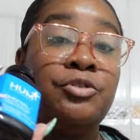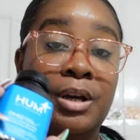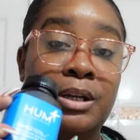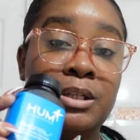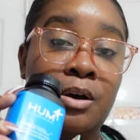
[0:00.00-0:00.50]

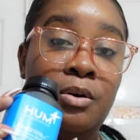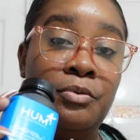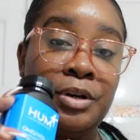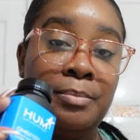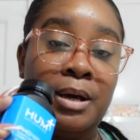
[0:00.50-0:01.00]
trying these out
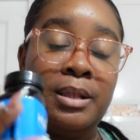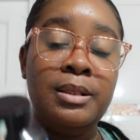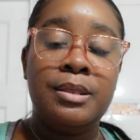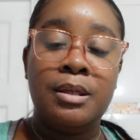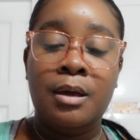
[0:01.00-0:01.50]
for the month.
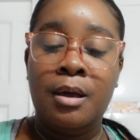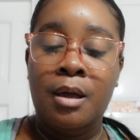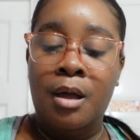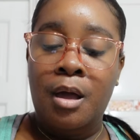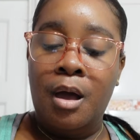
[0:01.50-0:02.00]

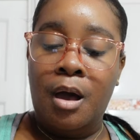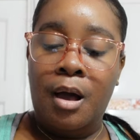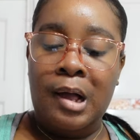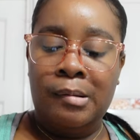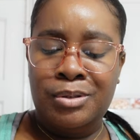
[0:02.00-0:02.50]

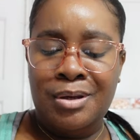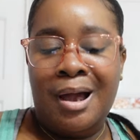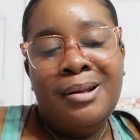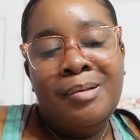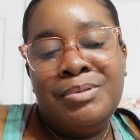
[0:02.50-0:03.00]
So
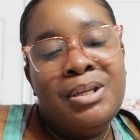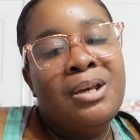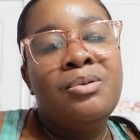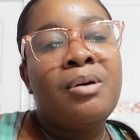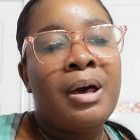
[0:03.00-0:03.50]
I'll
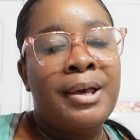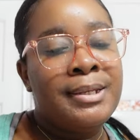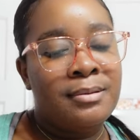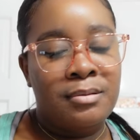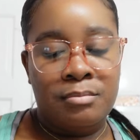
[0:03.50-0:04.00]
update you guys
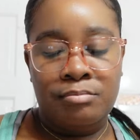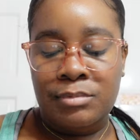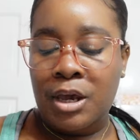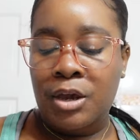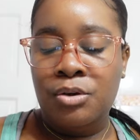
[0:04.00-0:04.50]
and
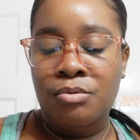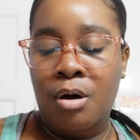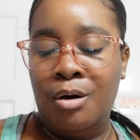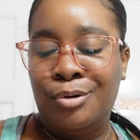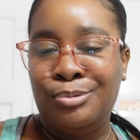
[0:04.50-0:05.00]
tell you
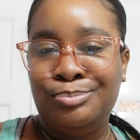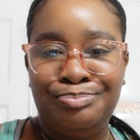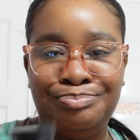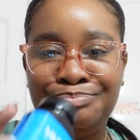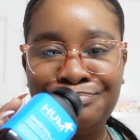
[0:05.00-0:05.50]
how
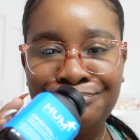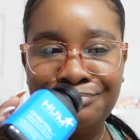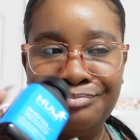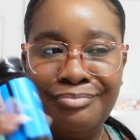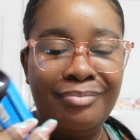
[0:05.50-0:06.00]

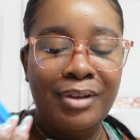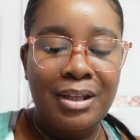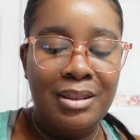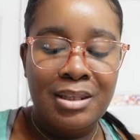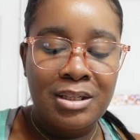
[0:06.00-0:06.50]

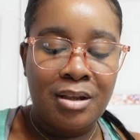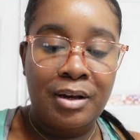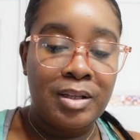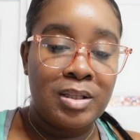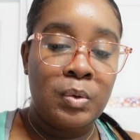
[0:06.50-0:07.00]
these
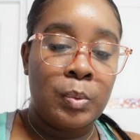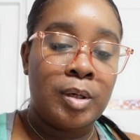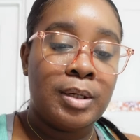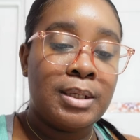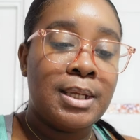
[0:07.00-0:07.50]
honestly
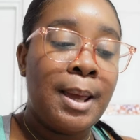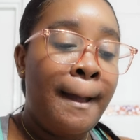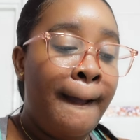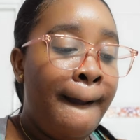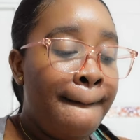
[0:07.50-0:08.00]
work.
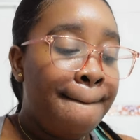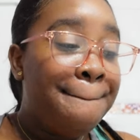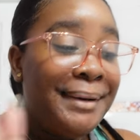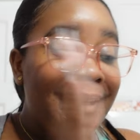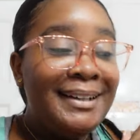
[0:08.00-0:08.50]

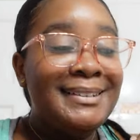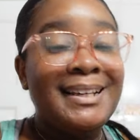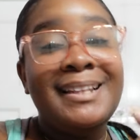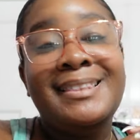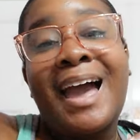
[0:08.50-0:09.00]
But
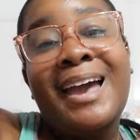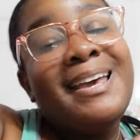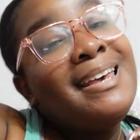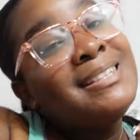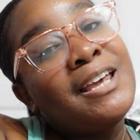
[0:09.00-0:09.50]
that
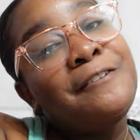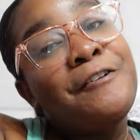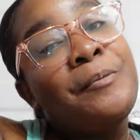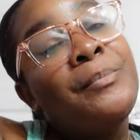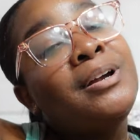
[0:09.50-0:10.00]
is it
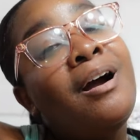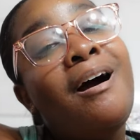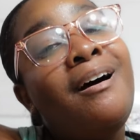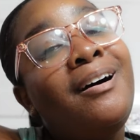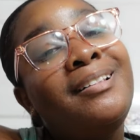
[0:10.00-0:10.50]
from my
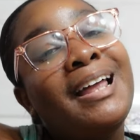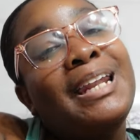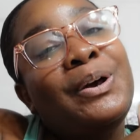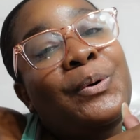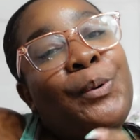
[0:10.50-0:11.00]
haul, and
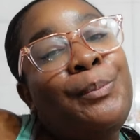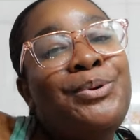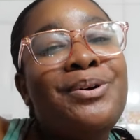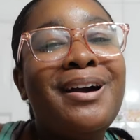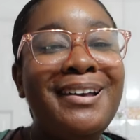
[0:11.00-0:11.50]
I hope
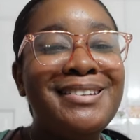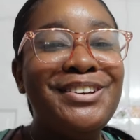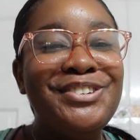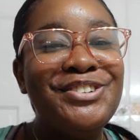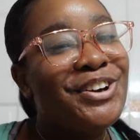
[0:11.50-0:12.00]
you guys
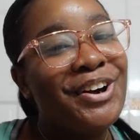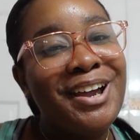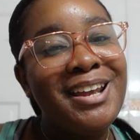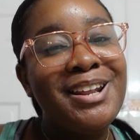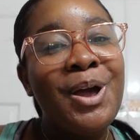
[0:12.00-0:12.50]

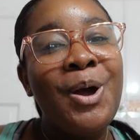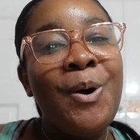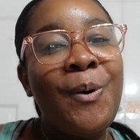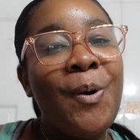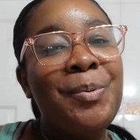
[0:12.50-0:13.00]
enjoyed
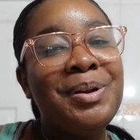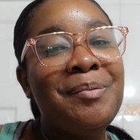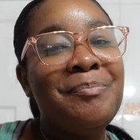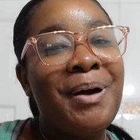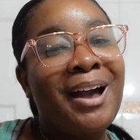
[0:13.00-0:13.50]

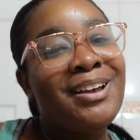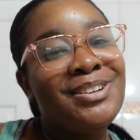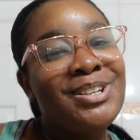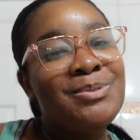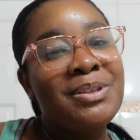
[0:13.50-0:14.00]
opening
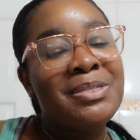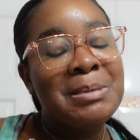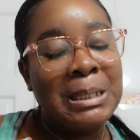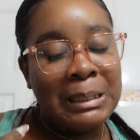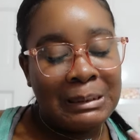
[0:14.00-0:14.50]
packages with
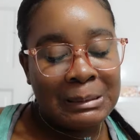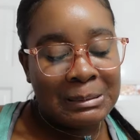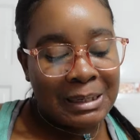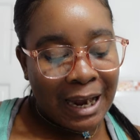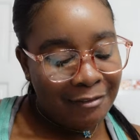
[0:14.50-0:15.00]
me.
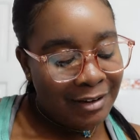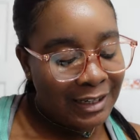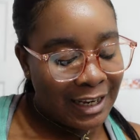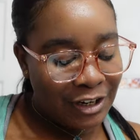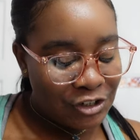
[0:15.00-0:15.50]
I
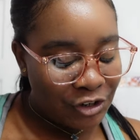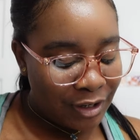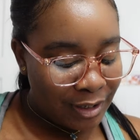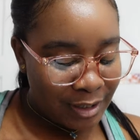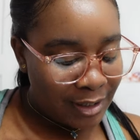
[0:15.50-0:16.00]
really
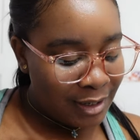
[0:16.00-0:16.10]
enjoyed it.